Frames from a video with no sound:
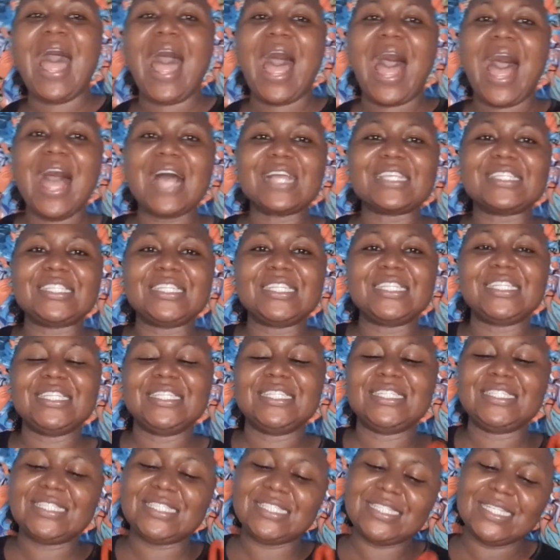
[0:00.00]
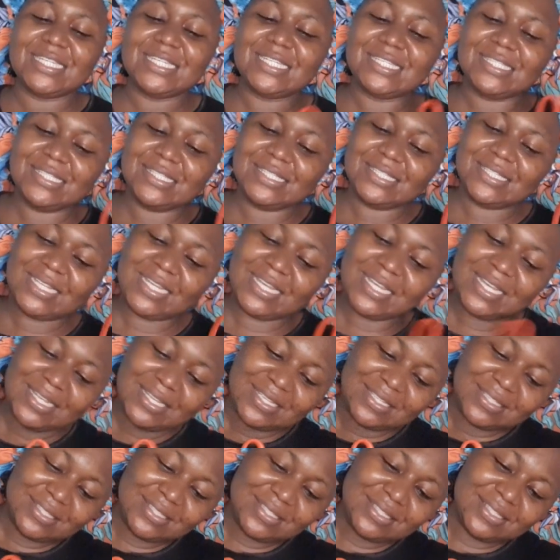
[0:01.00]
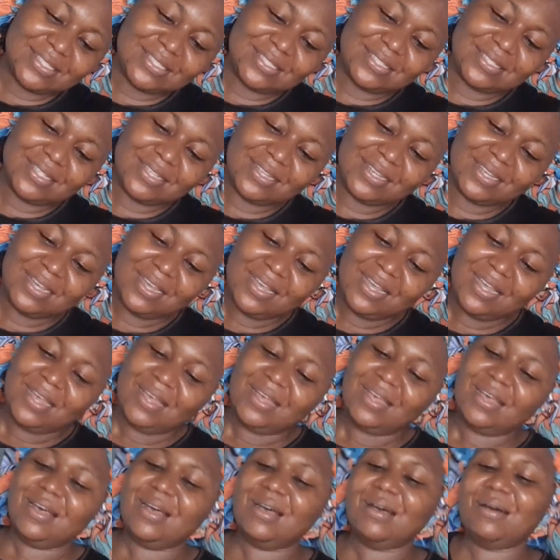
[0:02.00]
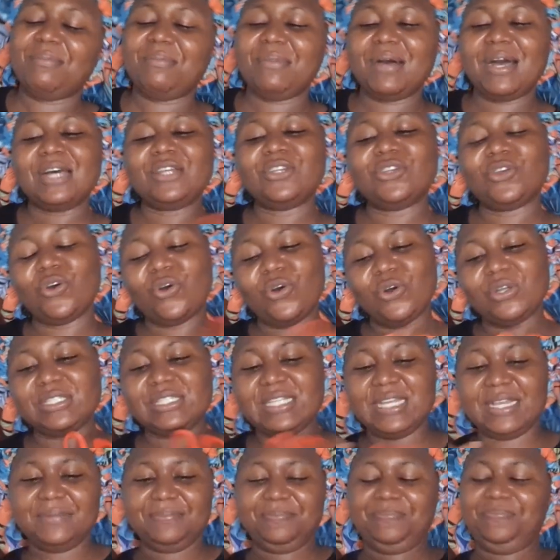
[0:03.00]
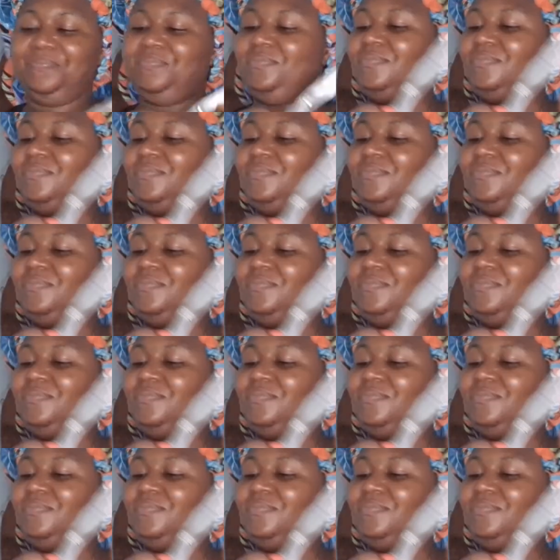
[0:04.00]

Actually, this is an order